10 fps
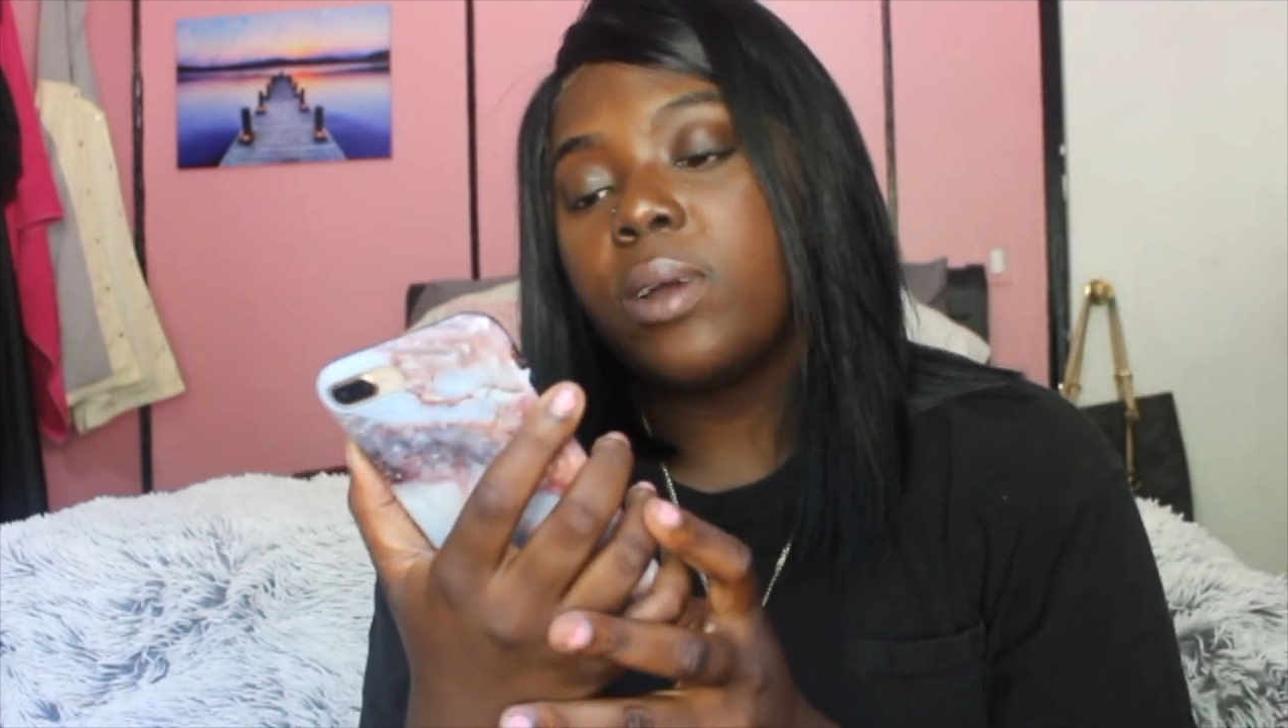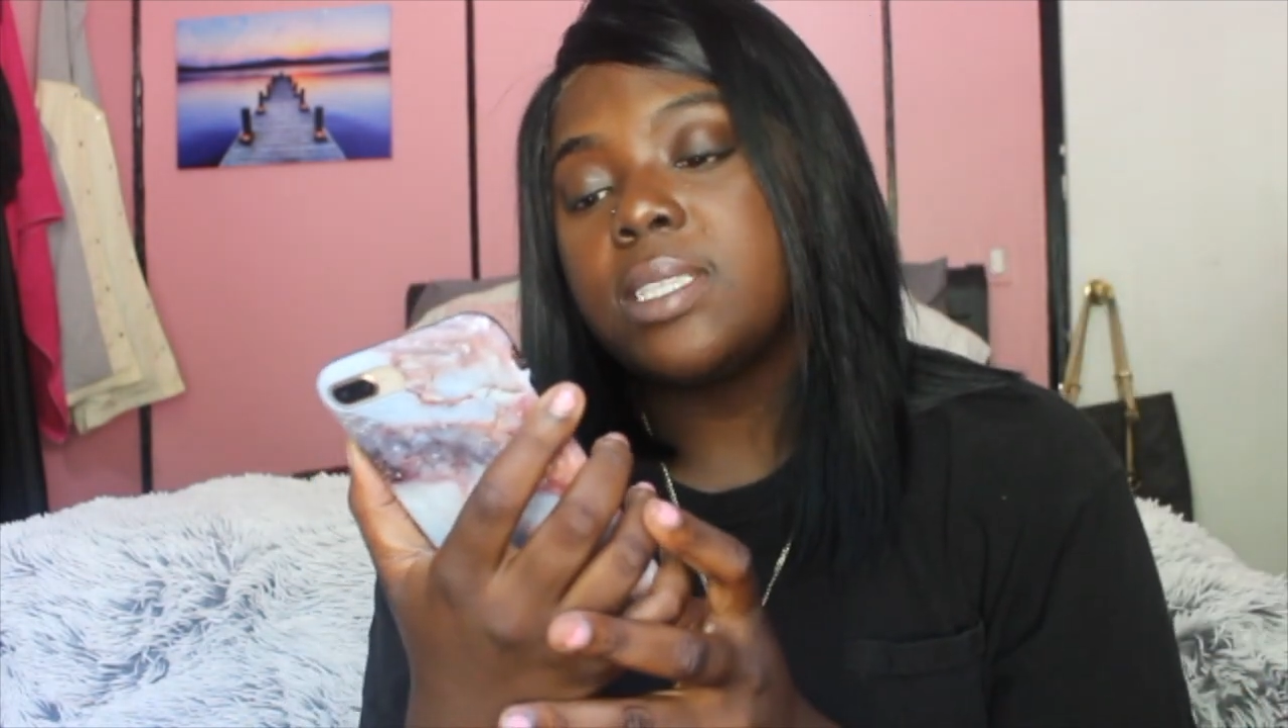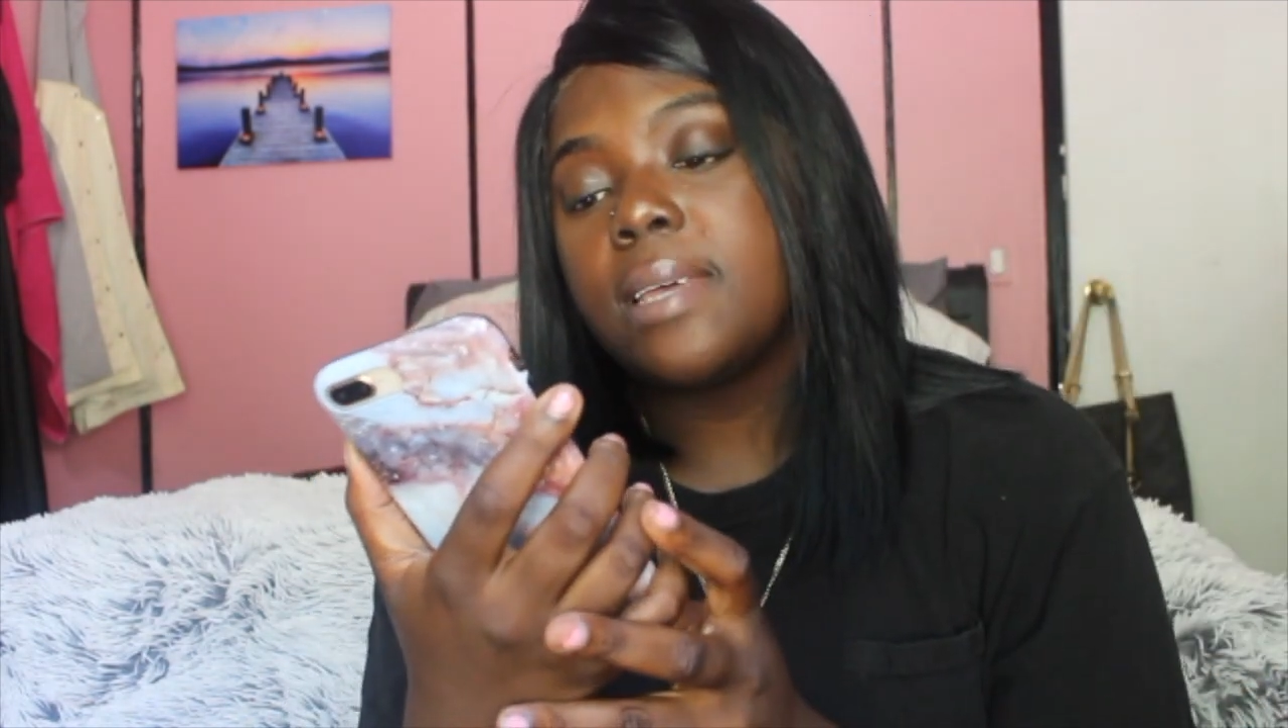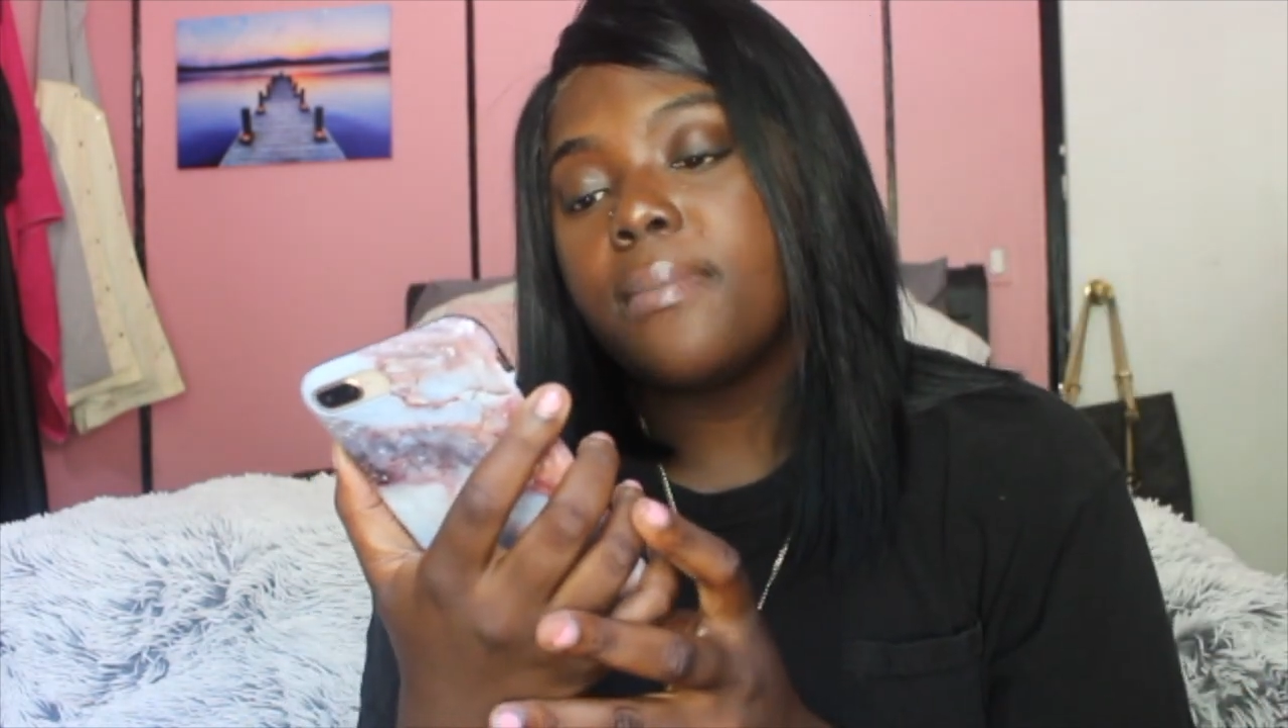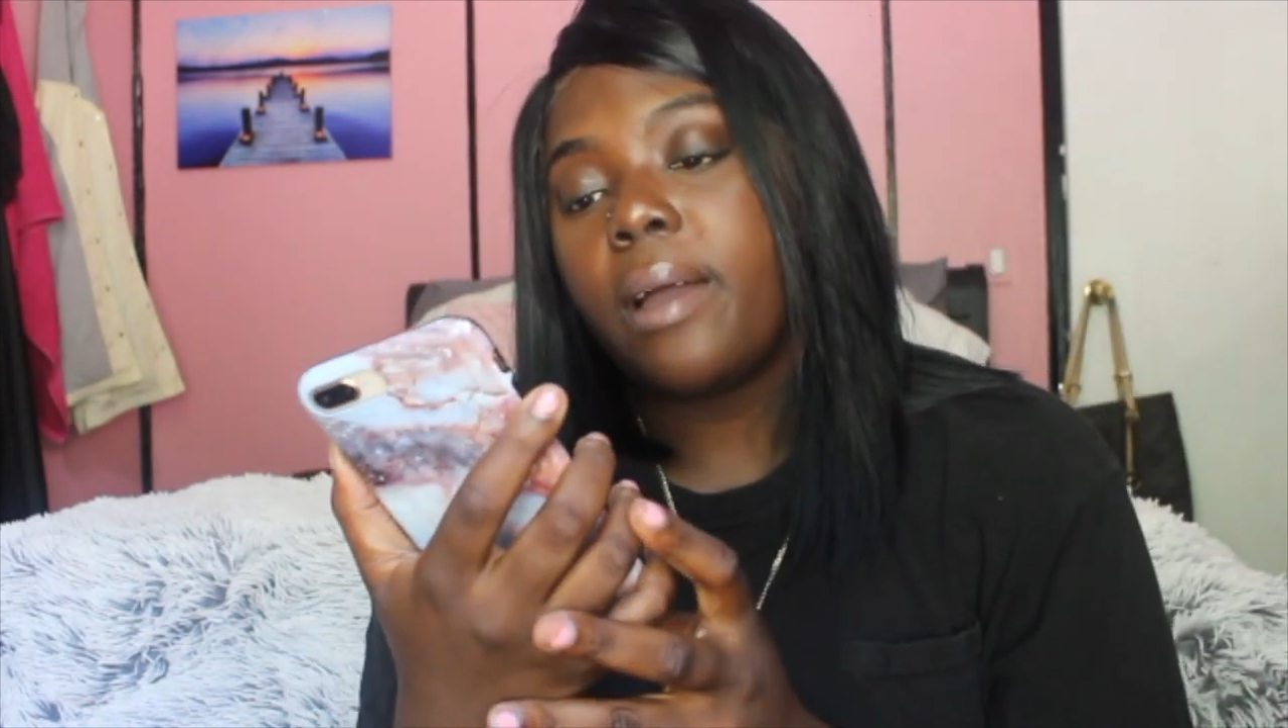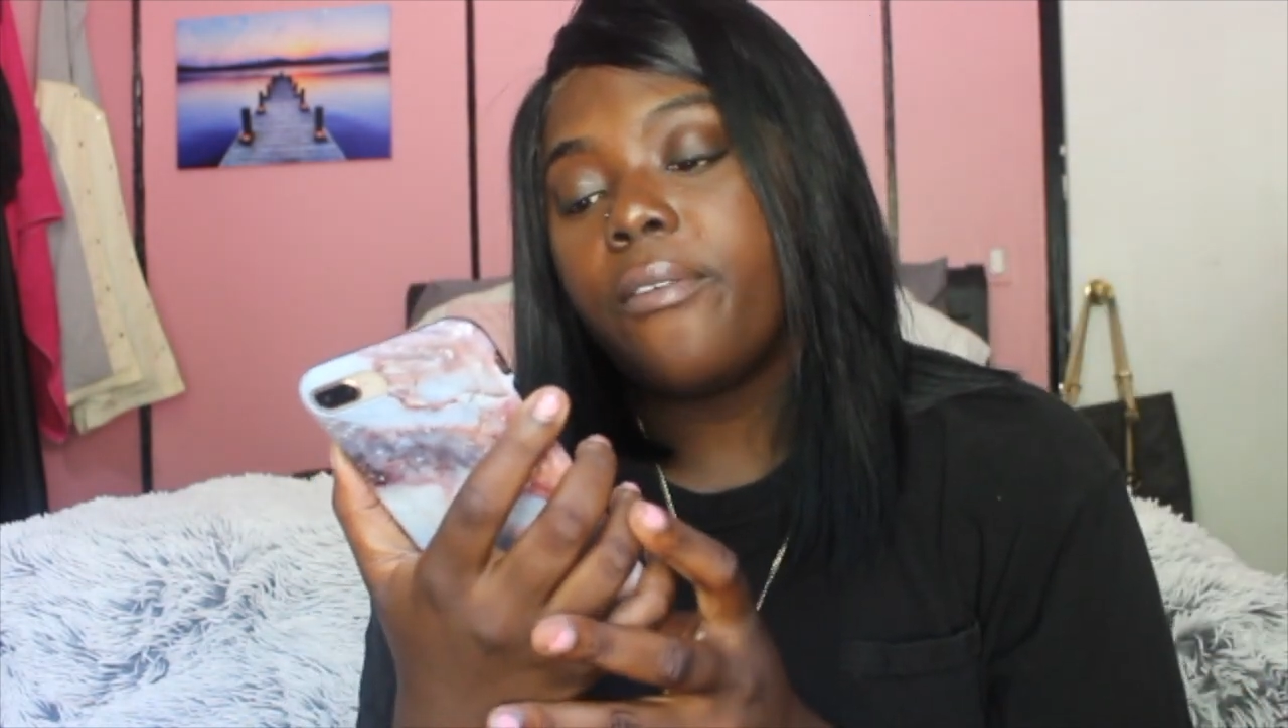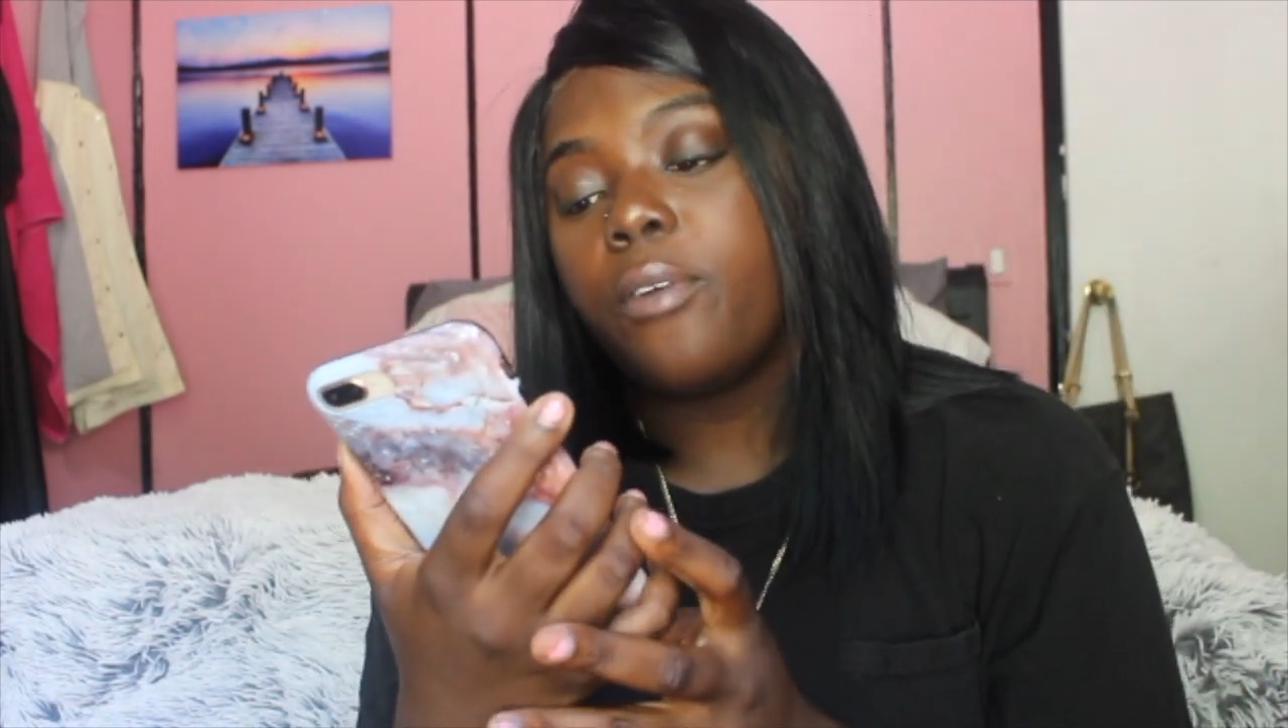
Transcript: what's in my